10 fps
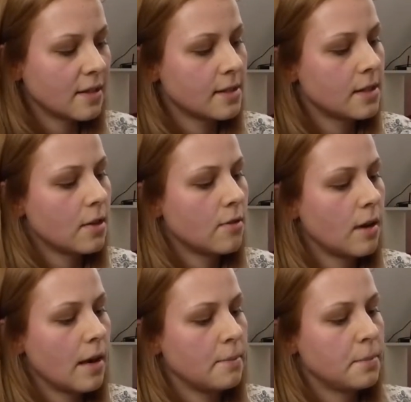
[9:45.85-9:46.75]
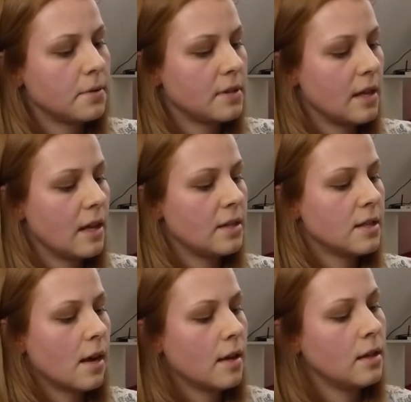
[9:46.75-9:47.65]
so I put a
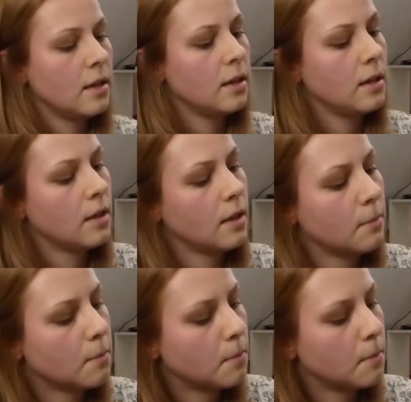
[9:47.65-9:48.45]
tiny